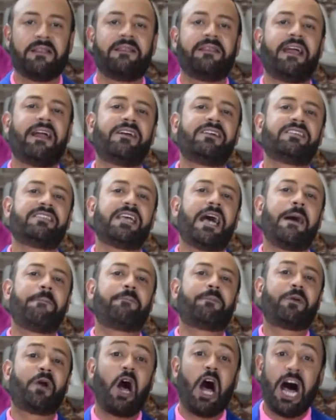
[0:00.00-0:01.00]
There's a
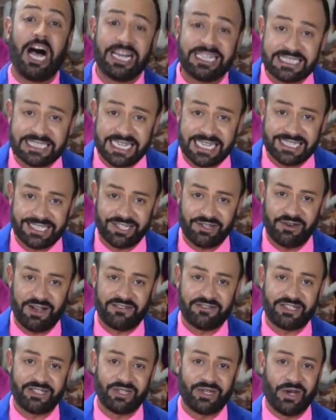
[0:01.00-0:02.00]
process you
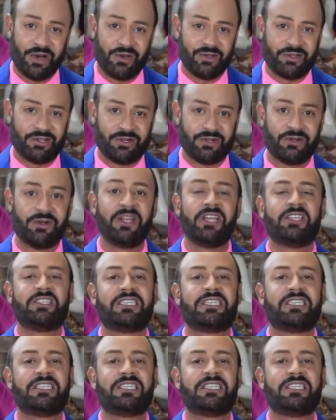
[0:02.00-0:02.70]
have to go through